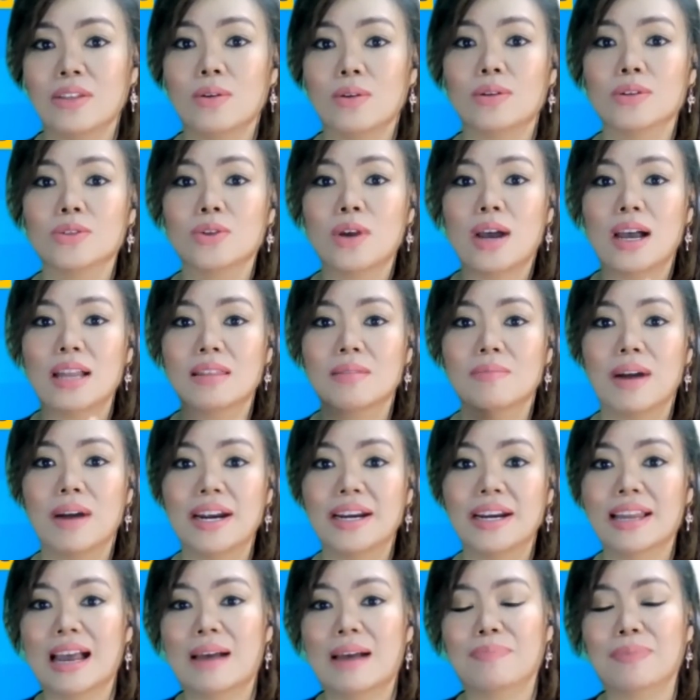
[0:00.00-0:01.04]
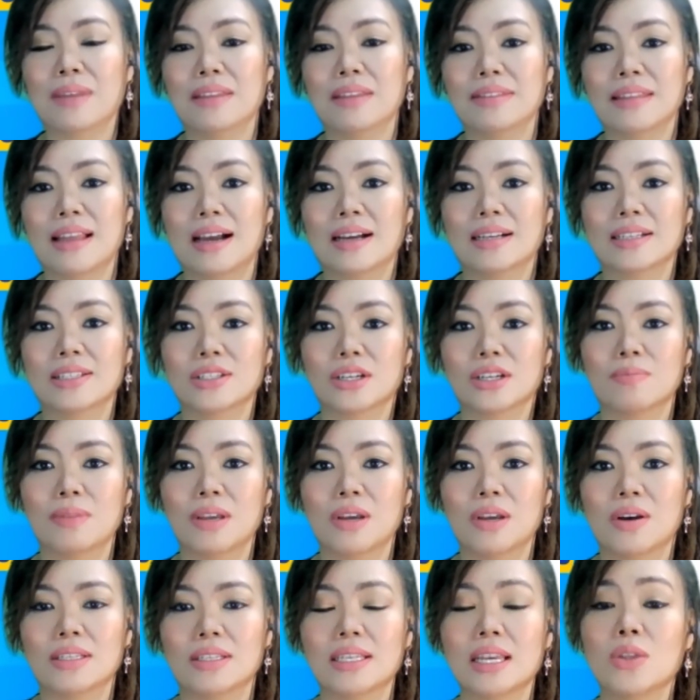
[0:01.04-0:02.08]
and also admire Captain Dexter,
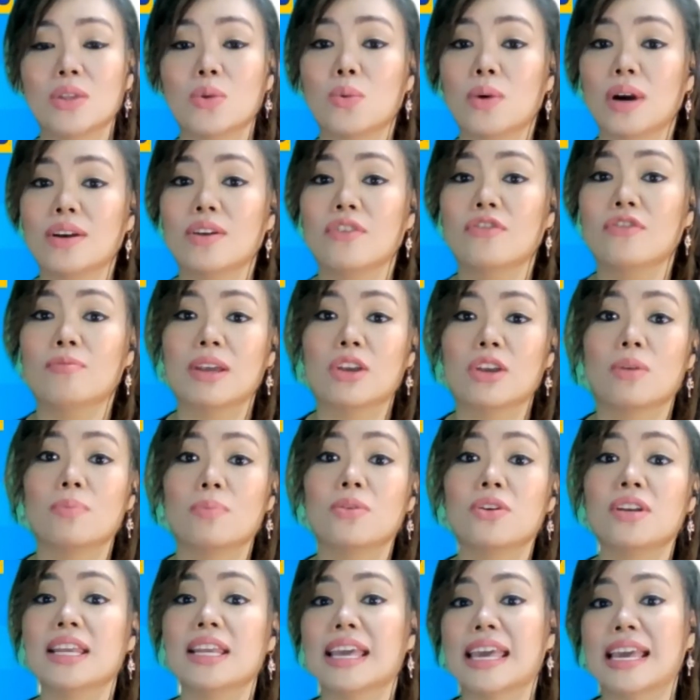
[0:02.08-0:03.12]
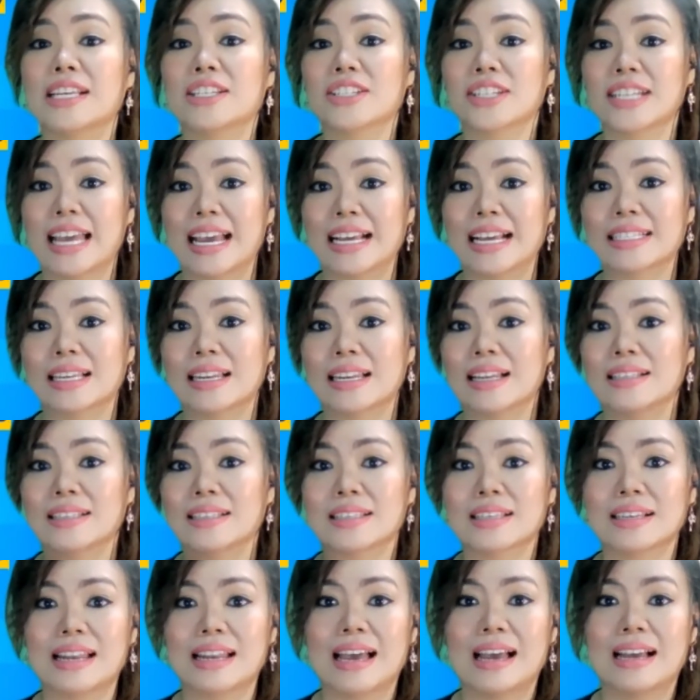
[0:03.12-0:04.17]
because in one of my communication
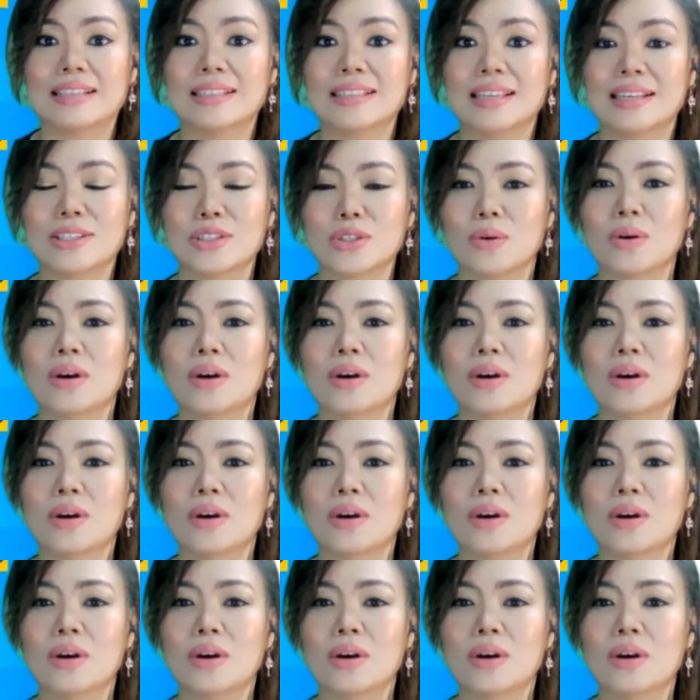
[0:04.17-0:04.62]
excellence classes,